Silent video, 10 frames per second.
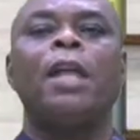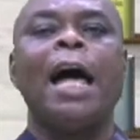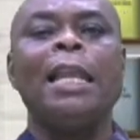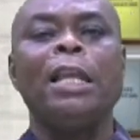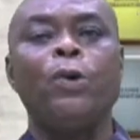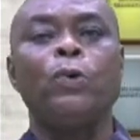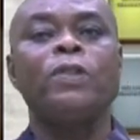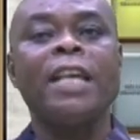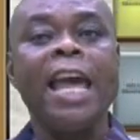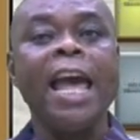
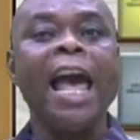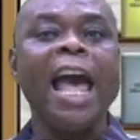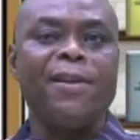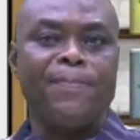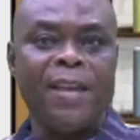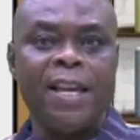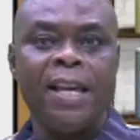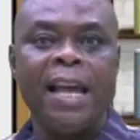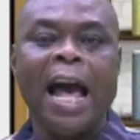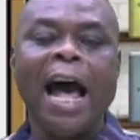Alleles A and
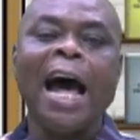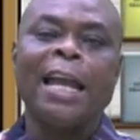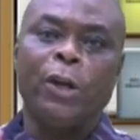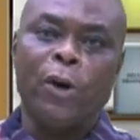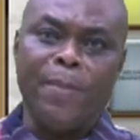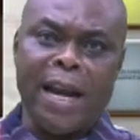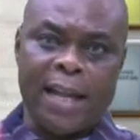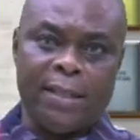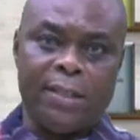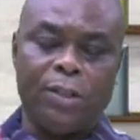B are
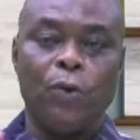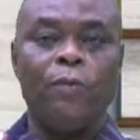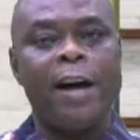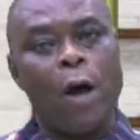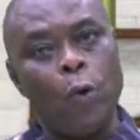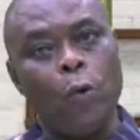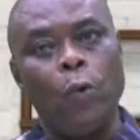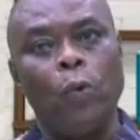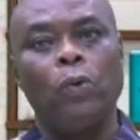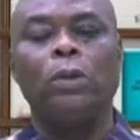dominant over
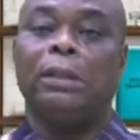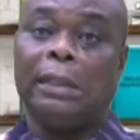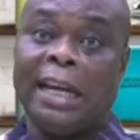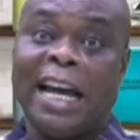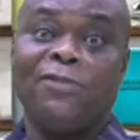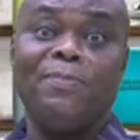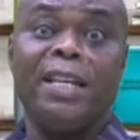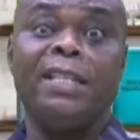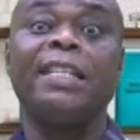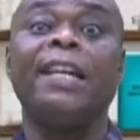O. That
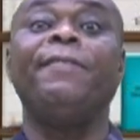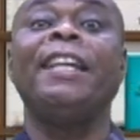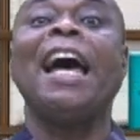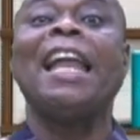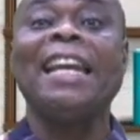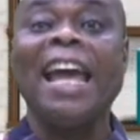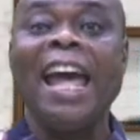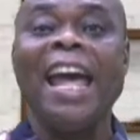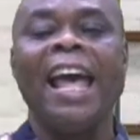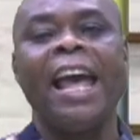means if they are
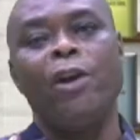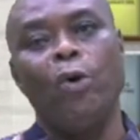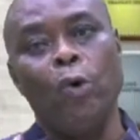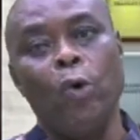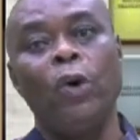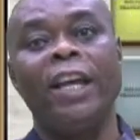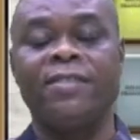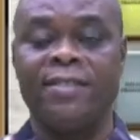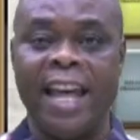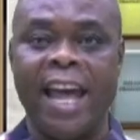there and O
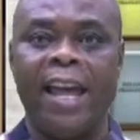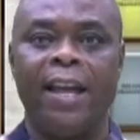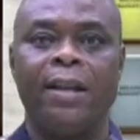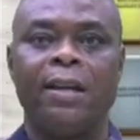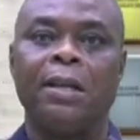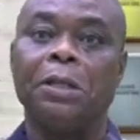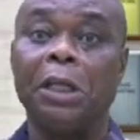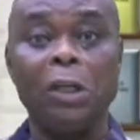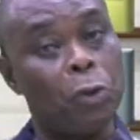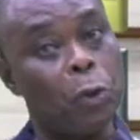is there,
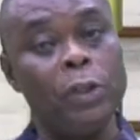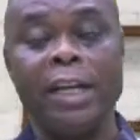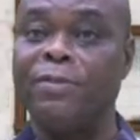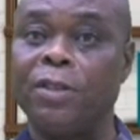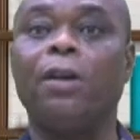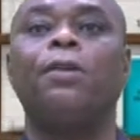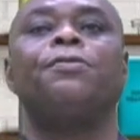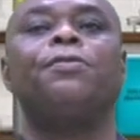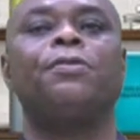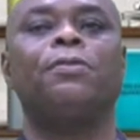they show
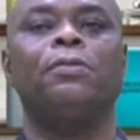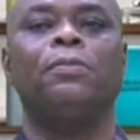themselves.